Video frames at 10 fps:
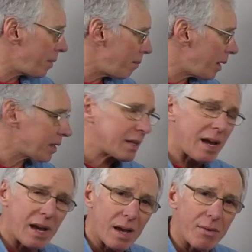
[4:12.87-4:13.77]
must
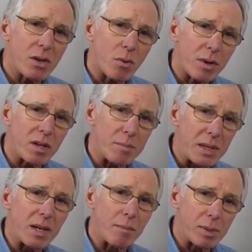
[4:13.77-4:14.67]
have in order to
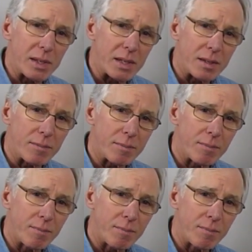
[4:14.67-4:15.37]
be complete.